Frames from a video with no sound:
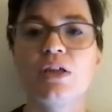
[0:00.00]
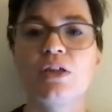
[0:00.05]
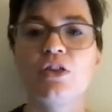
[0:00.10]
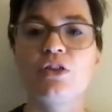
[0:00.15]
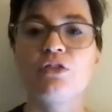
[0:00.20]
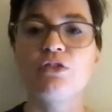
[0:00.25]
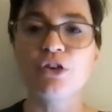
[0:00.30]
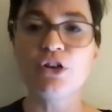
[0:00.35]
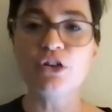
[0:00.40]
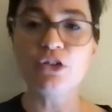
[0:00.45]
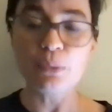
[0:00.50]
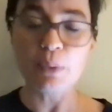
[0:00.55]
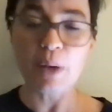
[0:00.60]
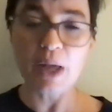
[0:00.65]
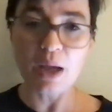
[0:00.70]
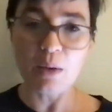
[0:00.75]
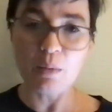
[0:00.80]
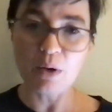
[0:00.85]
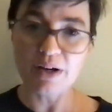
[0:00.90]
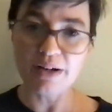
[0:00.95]
The first way
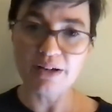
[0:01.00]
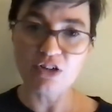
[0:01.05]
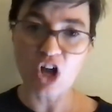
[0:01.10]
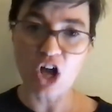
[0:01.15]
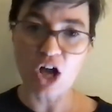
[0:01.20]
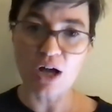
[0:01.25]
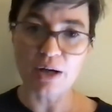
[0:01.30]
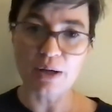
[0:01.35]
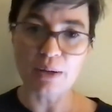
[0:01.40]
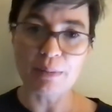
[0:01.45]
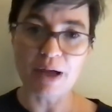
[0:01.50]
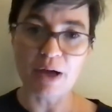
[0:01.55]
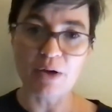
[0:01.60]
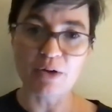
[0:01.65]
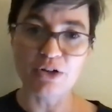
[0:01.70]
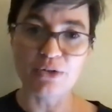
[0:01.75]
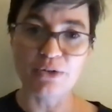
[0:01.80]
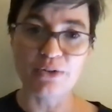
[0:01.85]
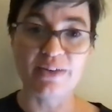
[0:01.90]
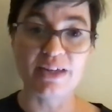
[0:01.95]
I want to talk about
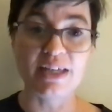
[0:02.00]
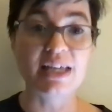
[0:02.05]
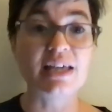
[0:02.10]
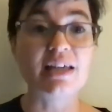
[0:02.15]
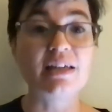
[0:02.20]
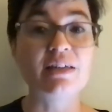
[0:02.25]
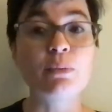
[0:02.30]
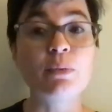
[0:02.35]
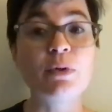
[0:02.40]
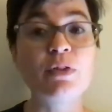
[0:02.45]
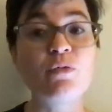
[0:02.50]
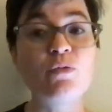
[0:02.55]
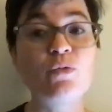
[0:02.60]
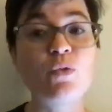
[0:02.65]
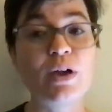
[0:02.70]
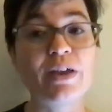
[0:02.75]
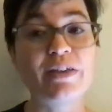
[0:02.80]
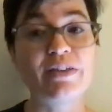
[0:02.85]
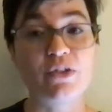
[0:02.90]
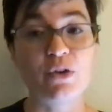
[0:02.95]
using is with
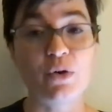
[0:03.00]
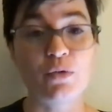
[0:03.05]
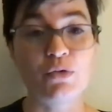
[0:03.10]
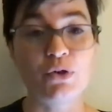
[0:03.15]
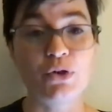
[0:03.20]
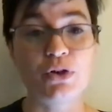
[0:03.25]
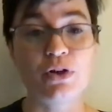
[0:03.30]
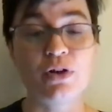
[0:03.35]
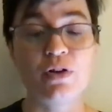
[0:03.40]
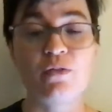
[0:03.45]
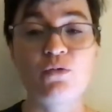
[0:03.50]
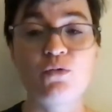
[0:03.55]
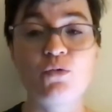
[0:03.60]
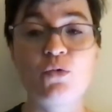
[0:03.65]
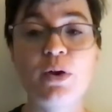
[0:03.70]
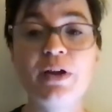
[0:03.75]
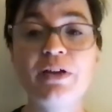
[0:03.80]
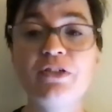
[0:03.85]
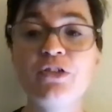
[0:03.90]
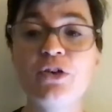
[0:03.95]
VoiceOver.
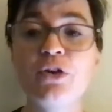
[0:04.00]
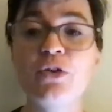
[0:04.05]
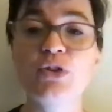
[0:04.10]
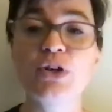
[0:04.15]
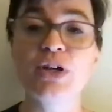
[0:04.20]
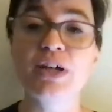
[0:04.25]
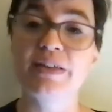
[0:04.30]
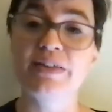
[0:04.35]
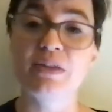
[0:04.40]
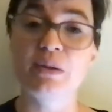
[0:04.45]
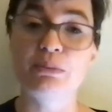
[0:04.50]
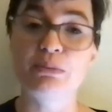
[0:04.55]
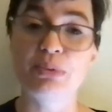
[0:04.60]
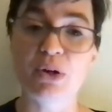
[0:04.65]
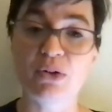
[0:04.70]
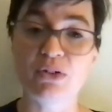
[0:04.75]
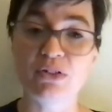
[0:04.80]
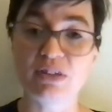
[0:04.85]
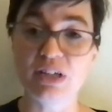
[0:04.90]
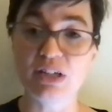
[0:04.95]
VoiceOver is the
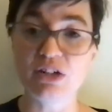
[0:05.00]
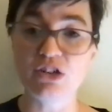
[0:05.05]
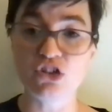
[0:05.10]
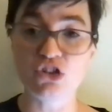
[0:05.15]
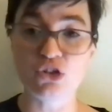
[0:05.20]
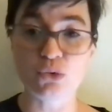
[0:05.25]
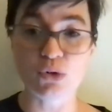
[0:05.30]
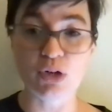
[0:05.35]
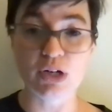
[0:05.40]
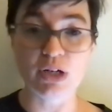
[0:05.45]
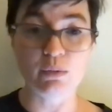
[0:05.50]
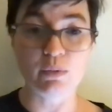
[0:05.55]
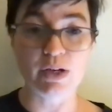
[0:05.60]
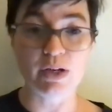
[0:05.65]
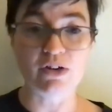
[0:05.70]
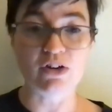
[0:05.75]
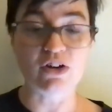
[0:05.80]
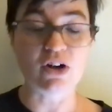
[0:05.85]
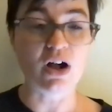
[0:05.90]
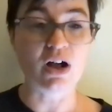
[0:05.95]
built-in screen
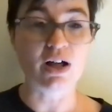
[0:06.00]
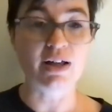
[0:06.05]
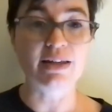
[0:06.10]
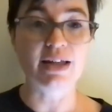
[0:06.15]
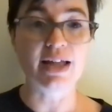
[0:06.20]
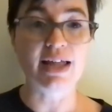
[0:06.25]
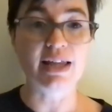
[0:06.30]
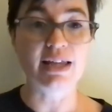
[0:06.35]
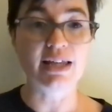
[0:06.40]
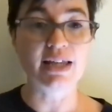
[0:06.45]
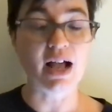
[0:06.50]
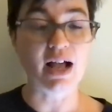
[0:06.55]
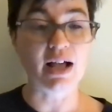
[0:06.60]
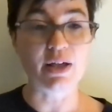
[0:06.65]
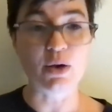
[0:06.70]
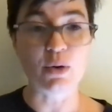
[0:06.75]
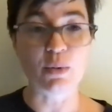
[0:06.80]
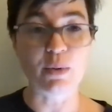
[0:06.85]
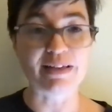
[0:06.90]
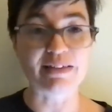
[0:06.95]
reader on any
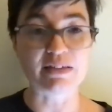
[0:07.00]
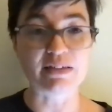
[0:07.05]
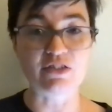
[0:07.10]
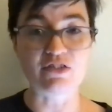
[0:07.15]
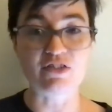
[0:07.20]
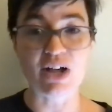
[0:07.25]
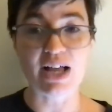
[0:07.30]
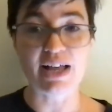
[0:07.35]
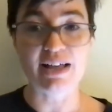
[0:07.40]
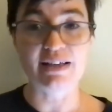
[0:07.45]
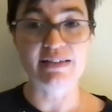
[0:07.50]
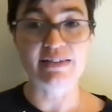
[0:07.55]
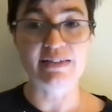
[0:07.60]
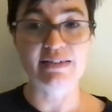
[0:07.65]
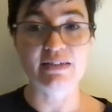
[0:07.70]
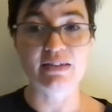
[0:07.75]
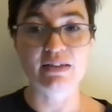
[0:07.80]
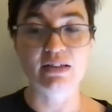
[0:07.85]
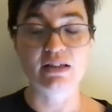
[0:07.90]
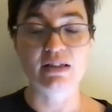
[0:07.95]
iOS
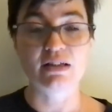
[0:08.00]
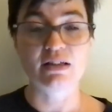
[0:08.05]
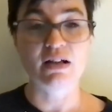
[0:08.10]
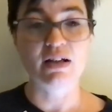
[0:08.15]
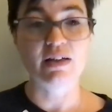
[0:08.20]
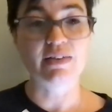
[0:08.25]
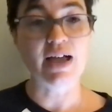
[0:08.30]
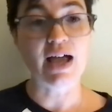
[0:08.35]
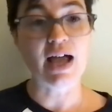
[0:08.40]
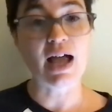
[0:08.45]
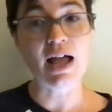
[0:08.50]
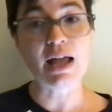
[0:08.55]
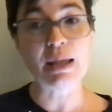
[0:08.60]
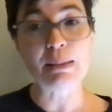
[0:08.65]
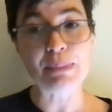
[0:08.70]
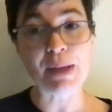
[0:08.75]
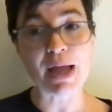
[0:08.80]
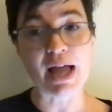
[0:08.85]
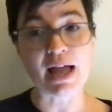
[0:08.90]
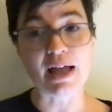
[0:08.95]
device. On the
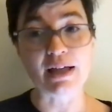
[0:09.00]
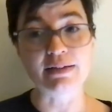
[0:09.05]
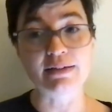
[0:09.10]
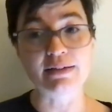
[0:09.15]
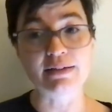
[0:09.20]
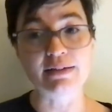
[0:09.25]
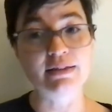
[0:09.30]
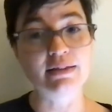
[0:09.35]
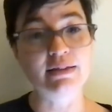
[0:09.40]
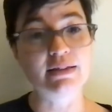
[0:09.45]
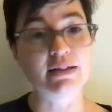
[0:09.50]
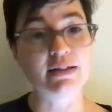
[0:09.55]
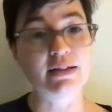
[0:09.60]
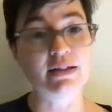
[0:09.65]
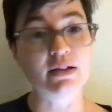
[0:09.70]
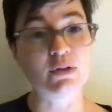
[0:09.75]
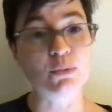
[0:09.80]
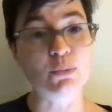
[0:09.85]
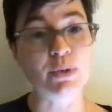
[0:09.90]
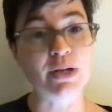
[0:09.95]
iPad,
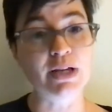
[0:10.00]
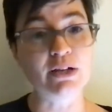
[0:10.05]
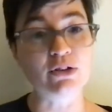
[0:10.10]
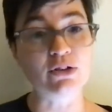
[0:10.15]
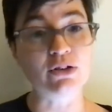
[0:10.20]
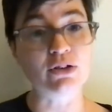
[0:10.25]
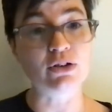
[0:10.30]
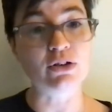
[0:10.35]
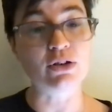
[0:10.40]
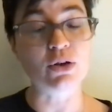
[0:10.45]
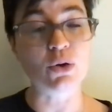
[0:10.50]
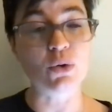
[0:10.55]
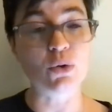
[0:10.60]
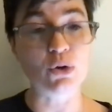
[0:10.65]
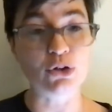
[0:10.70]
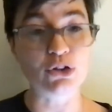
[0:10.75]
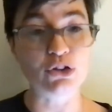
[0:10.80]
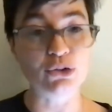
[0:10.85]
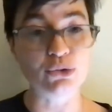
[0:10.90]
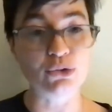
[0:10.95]
a reader or
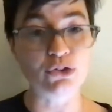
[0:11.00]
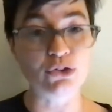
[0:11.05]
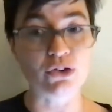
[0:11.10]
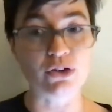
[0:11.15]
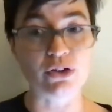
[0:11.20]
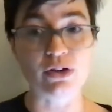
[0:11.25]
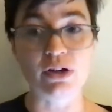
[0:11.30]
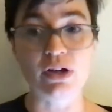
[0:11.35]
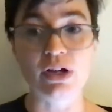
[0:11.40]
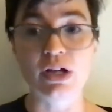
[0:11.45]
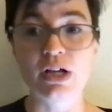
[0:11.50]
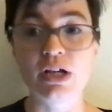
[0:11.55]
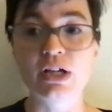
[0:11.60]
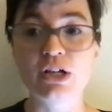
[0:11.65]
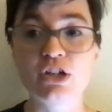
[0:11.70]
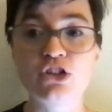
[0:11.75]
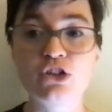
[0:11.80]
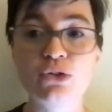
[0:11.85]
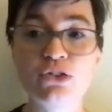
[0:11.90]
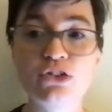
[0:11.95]
user
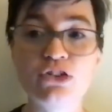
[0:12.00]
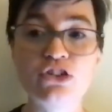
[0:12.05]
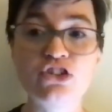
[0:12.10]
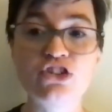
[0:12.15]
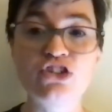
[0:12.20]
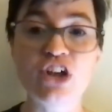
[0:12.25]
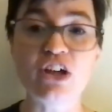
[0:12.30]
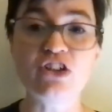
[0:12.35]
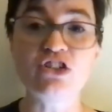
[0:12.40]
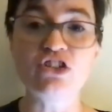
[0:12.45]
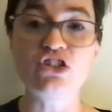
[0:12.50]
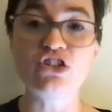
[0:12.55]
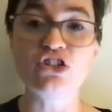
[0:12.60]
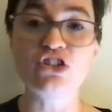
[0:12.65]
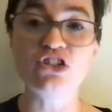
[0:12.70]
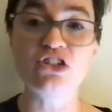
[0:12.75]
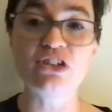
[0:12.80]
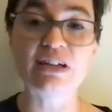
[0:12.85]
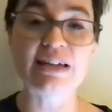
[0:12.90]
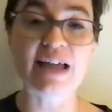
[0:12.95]
uses
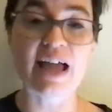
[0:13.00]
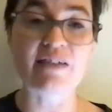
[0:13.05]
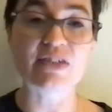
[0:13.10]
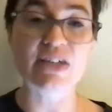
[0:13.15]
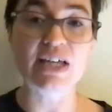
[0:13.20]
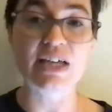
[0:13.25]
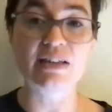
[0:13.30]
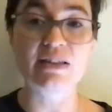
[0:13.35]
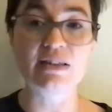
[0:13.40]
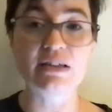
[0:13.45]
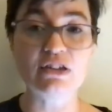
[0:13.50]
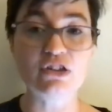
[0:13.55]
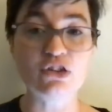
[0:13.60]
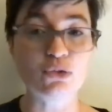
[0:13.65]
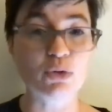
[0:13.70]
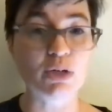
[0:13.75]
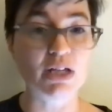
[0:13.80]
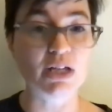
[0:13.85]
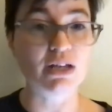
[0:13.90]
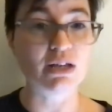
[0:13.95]
gestures to navigate the
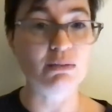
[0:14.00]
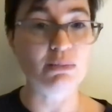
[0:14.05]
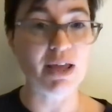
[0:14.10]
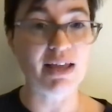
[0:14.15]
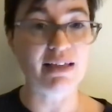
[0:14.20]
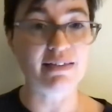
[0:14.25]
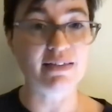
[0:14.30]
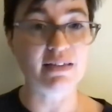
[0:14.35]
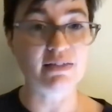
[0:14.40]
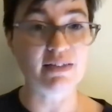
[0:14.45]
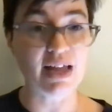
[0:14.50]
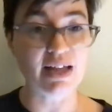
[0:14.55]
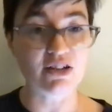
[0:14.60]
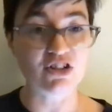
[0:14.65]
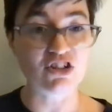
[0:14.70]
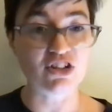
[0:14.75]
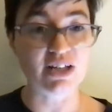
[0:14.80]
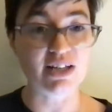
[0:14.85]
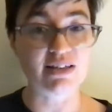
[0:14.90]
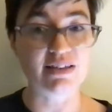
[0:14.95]
screen and make
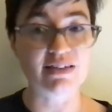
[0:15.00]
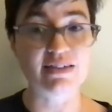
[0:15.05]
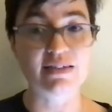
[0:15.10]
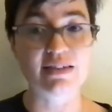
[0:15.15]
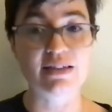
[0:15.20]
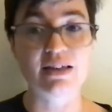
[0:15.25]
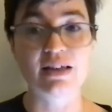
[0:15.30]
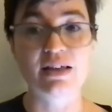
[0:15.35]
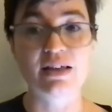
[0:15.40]
selections.